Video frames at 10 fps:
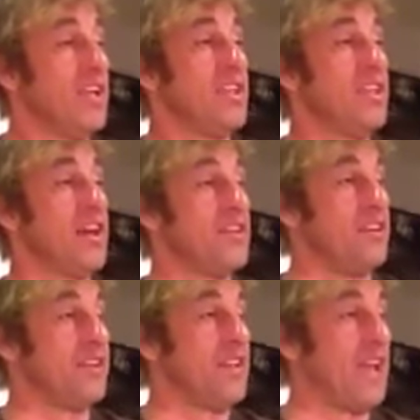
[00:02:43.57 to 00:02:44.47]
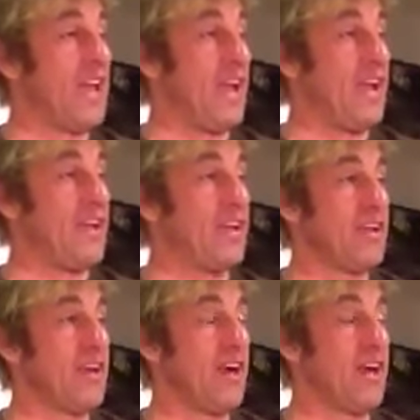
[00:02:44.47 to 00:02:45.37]
the other day,
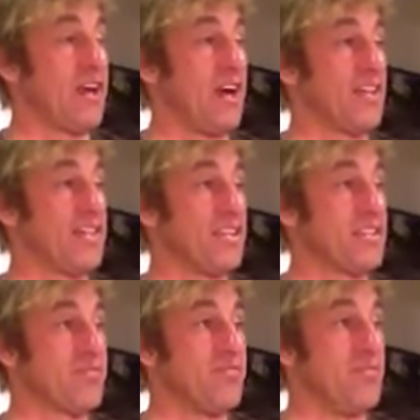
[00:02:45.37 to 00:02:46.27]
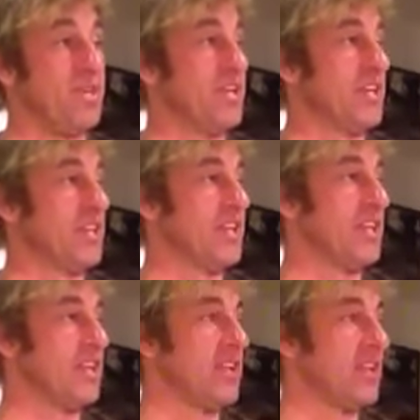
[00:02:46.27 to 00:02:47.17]
I got this
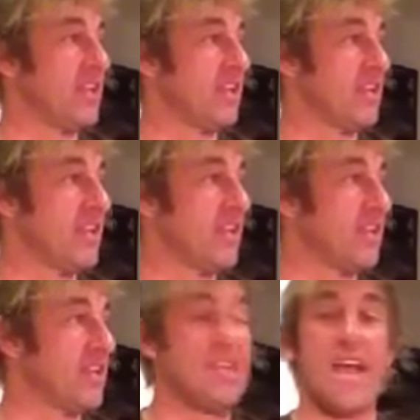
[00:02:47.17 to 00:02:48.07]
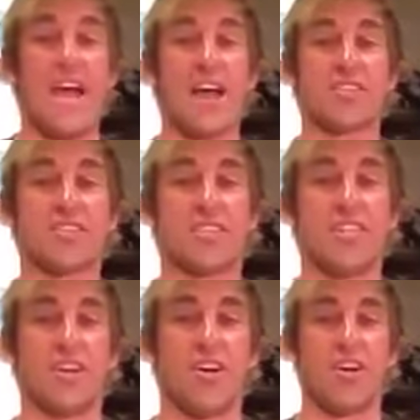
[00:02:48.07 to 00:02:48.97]
really
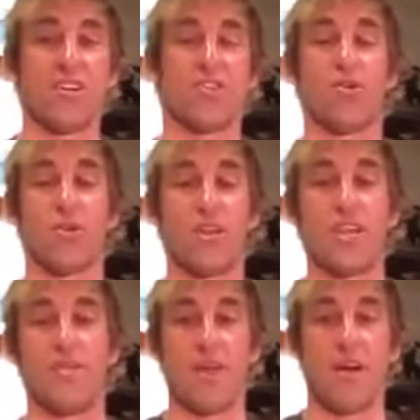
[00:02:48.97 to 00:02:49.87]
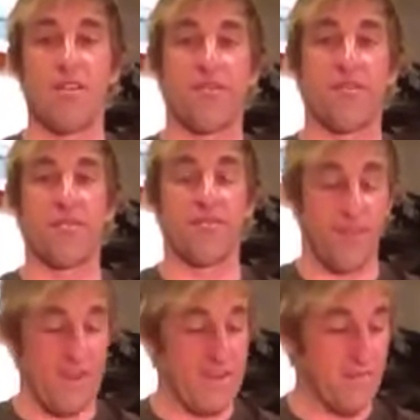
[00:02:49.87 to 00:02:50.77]
nasty, hardcore email from a
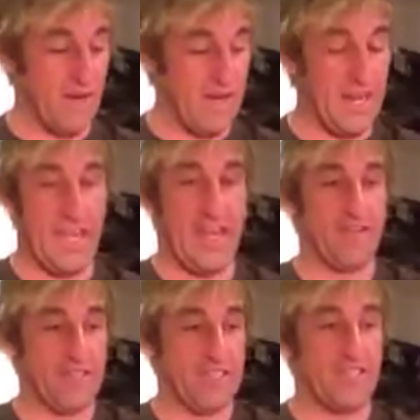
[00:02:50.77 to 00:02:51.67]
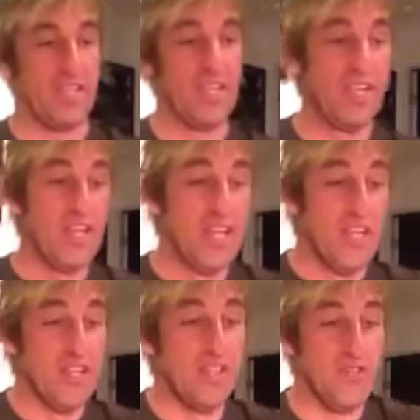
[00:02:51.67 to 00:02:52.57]
friend of mine. I have
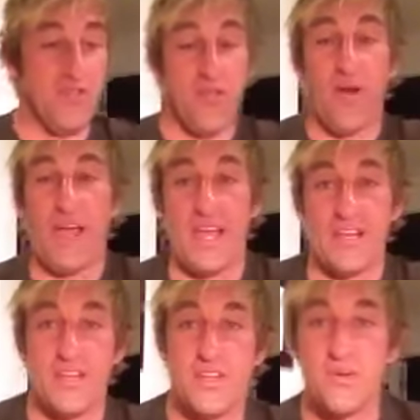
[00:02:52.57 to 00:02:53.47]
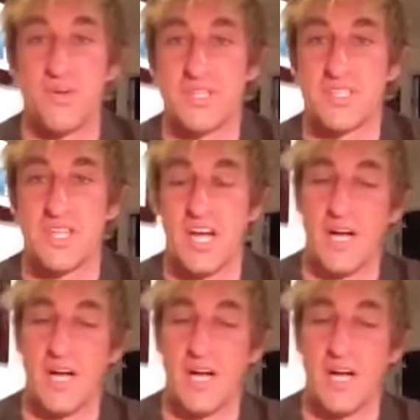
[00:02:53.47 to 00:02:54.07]
this friend who is